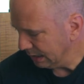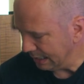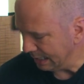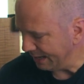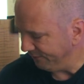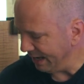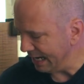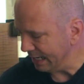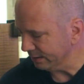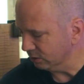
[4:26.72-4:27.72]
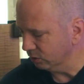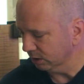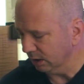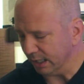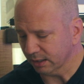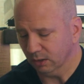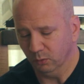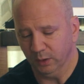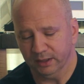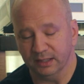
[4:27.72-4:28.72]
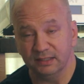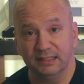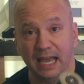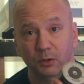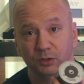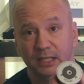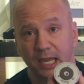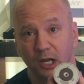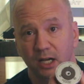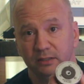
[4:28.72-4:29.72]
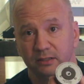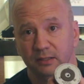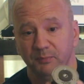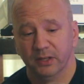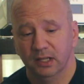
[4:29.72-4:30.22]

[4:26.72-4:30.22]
I've had good luck with the Sound Chaos.